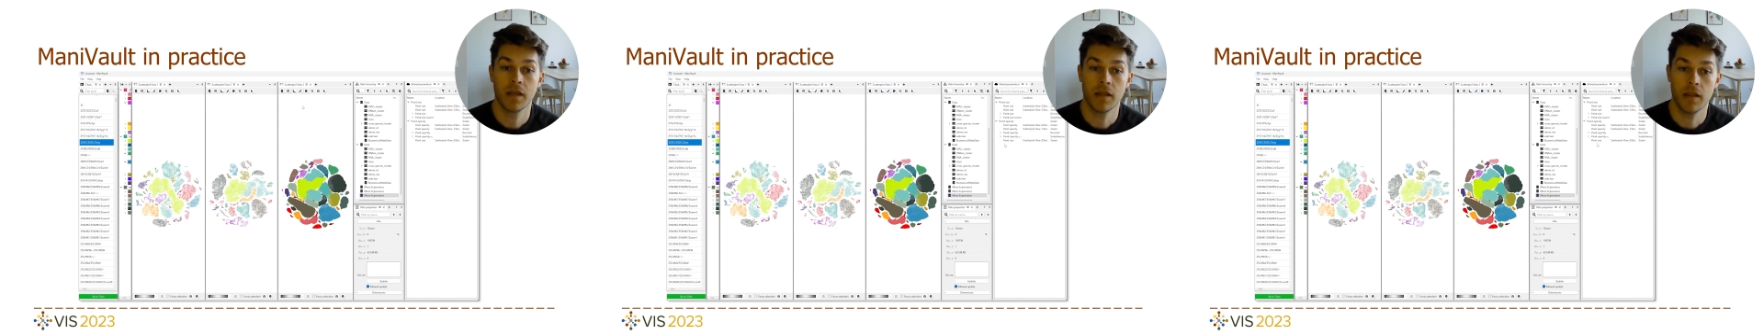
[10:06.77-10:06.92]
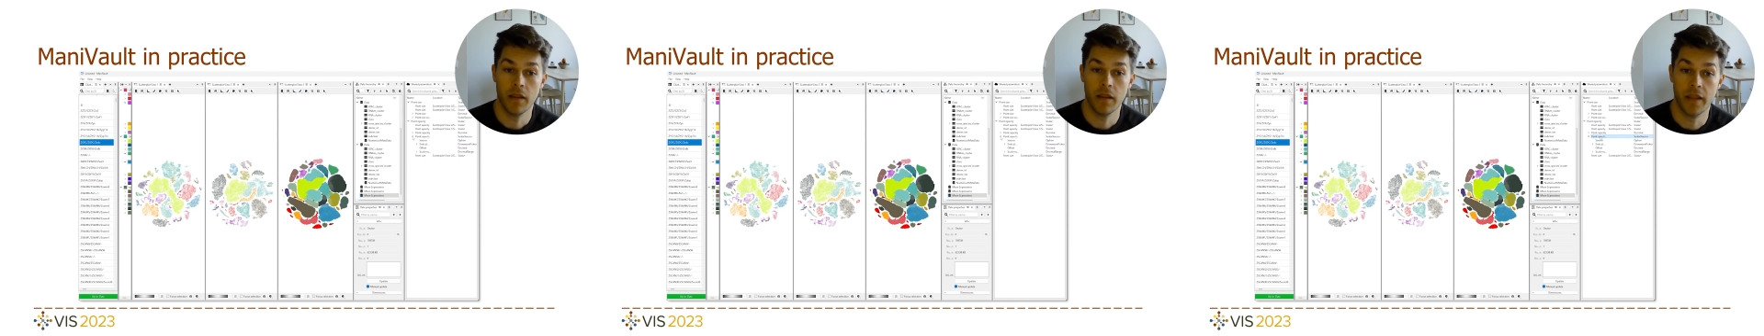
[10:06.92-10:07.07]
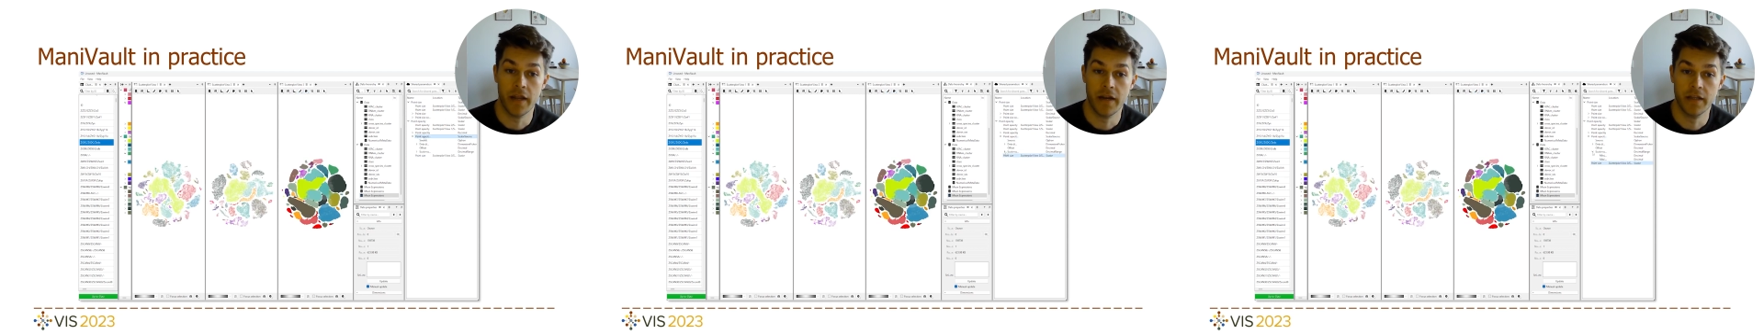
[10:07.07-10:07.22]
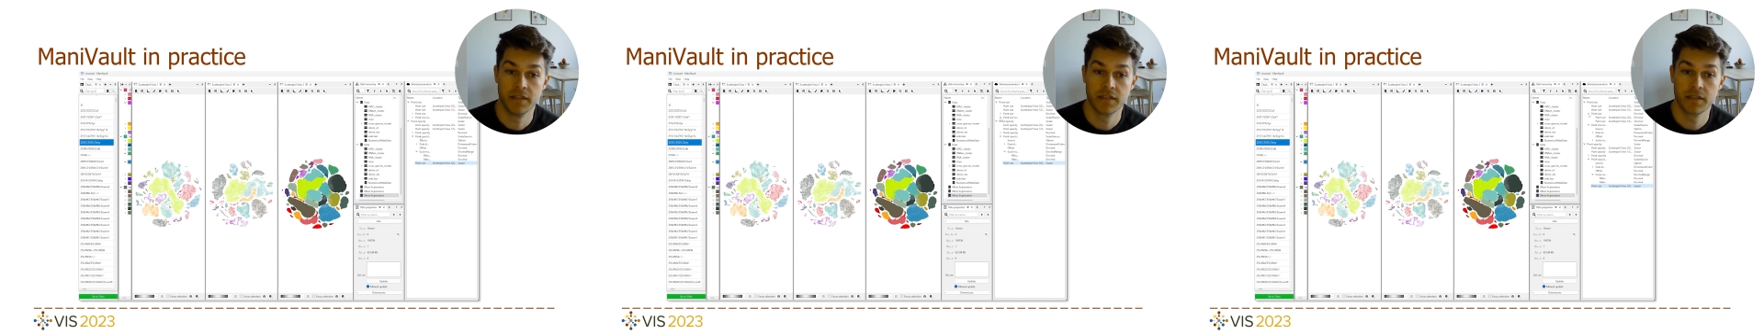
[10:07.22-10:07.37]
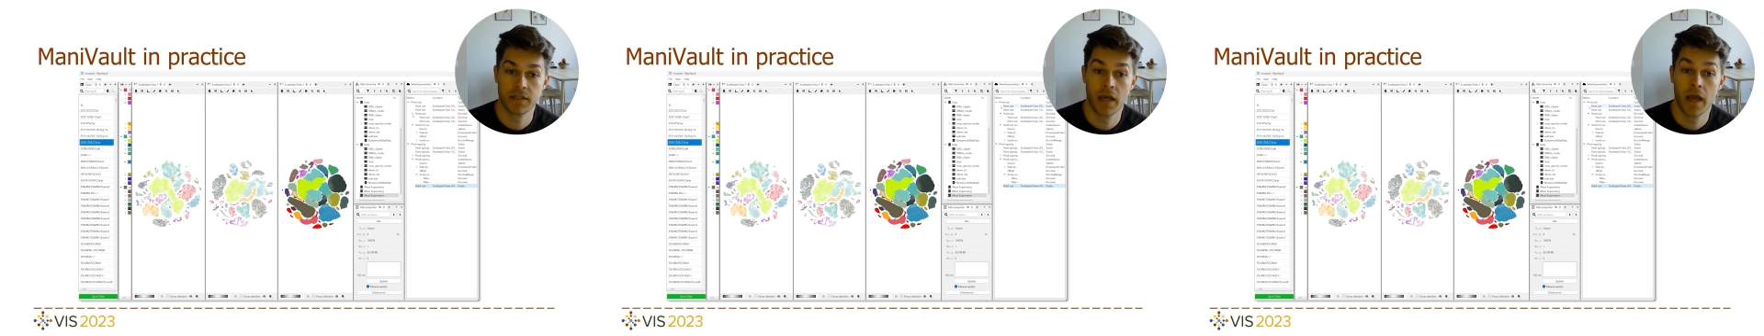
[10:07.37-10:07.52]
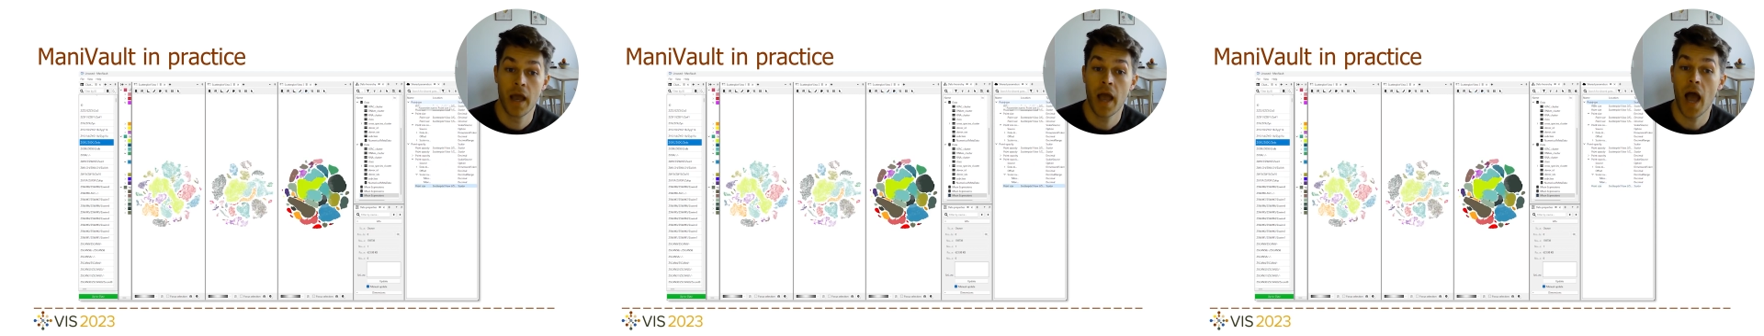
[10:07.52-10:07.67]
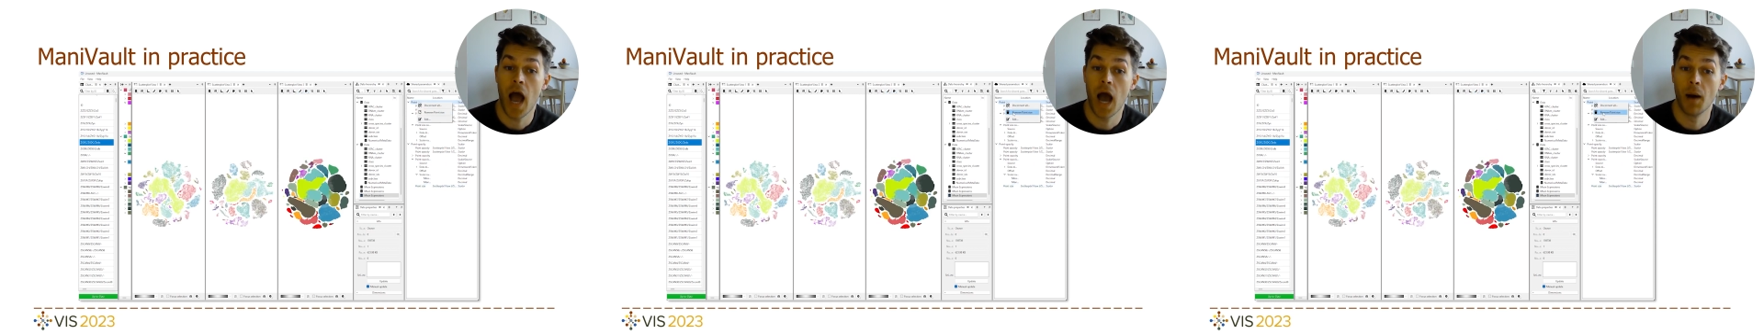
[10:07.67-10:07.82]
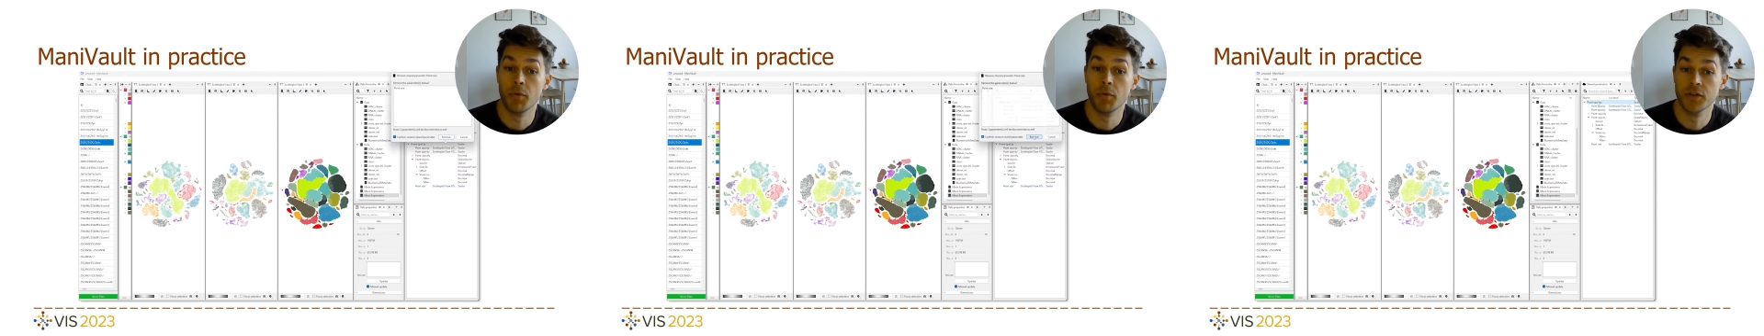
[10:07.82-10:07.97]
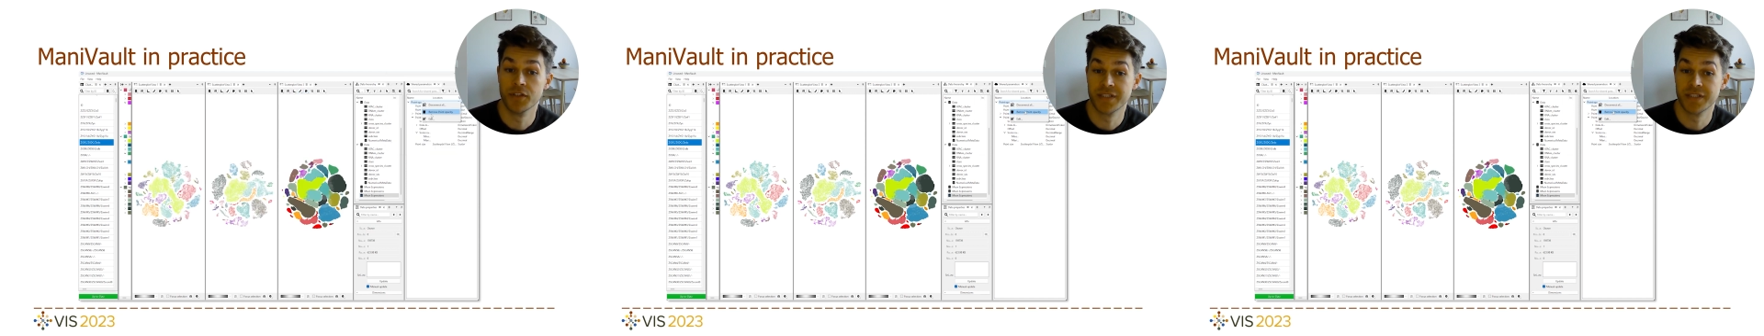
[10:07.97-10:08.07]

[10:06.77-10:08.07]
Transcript: That is, upon